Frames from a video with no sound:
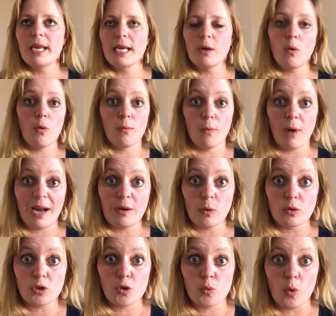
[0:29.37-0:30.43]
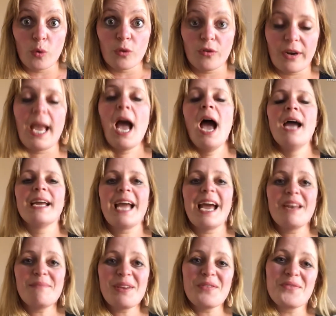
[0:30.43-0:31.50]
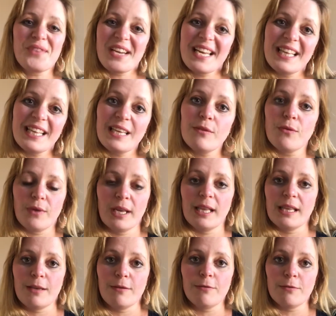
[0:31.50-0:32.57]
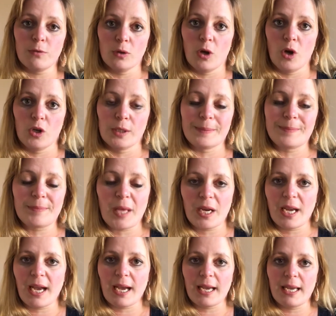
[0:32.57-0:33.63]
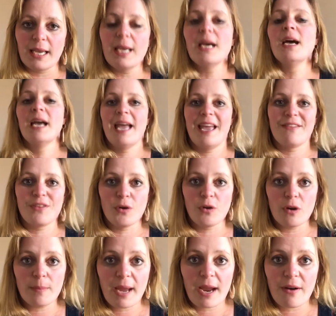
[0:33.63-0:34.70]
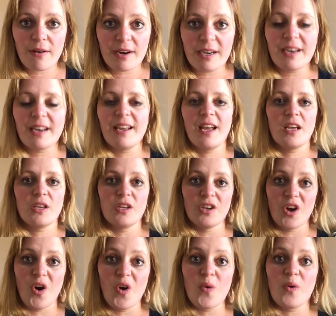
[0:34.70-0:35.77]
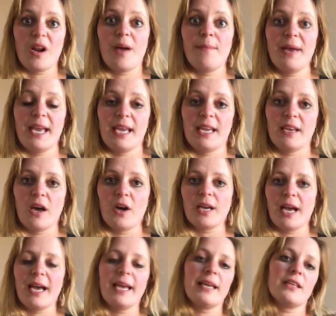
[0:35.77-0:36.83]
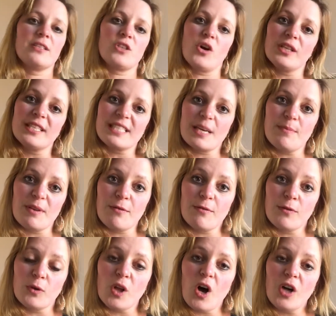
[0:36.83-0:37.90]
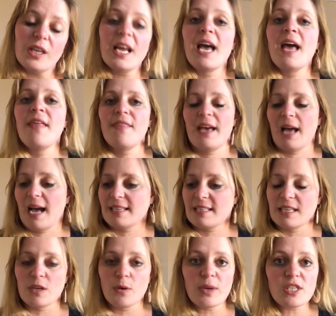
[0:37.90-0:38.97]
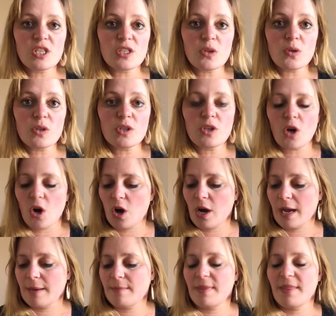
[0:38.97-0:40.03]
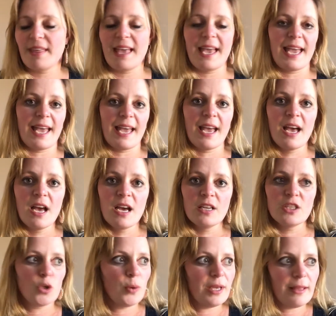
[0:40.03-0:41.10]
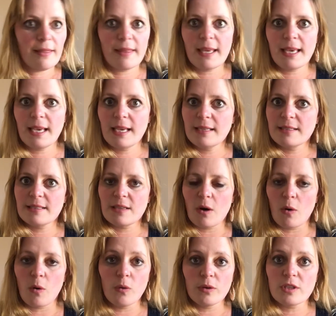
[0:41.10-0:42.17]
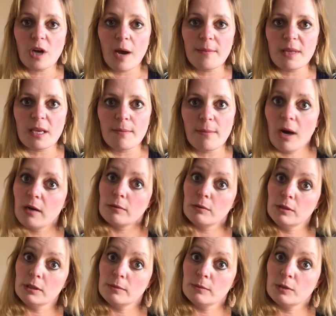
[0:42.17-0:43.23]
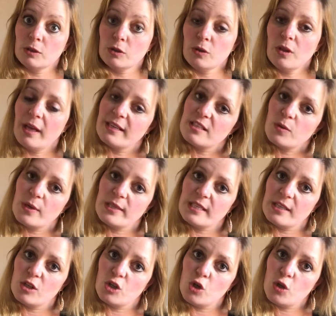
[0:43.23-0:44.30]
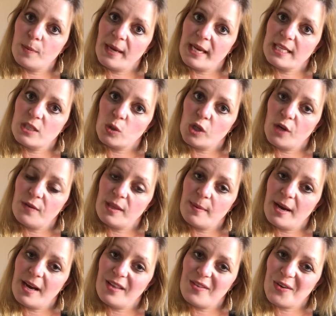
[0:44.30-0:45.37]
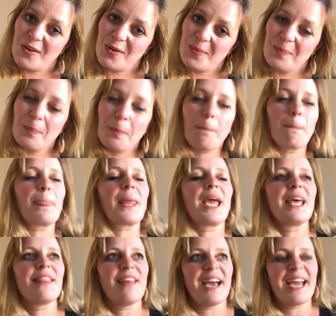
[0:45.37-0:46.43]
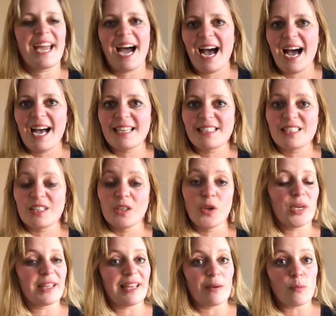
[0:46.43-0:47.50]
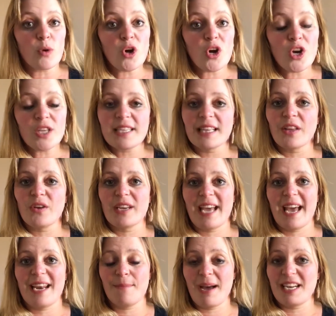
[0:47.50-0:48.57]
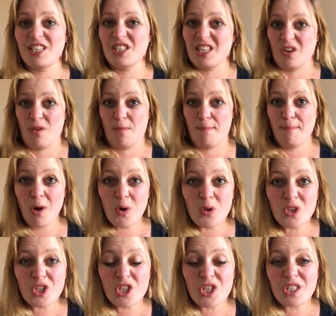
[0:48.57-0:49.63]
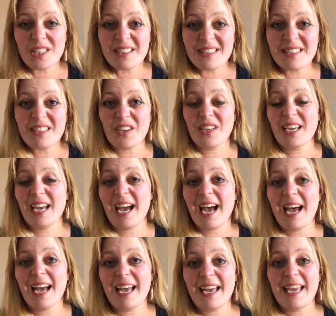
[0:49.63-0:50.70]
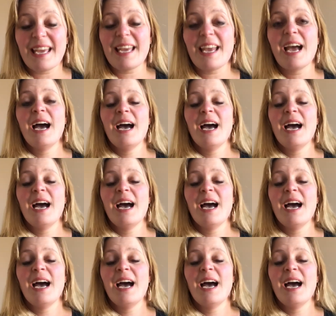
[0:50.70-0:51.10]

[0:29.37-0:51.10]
or one or two or three, can be really, really full on, okay? If you're a parent, you know what I mean, okay? Toddlers can be full on. They're asking questions all the time. They're doing things all the time that you might not want them to do, like squeezing their toothpaste all over the bathroom. They are still learning their words. They're learning how to manage their emotions, okay?